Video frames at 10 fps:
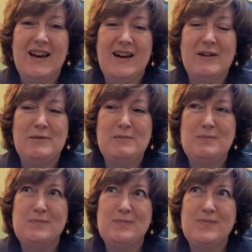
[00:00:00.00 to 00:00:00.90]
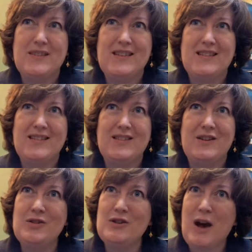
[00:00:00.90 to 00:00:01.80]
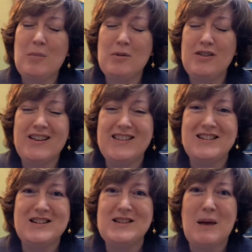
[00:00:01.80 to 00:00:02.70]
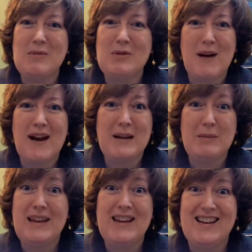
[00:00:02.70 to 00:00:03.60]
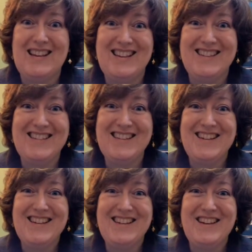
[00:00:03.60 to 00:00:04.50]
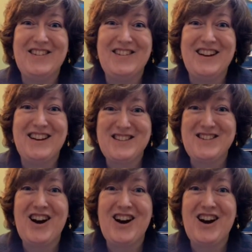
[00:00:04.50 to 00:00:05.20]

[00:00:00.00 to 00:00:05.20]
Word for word: Um, those are a couple of things that just come to mind immediately you know, when I get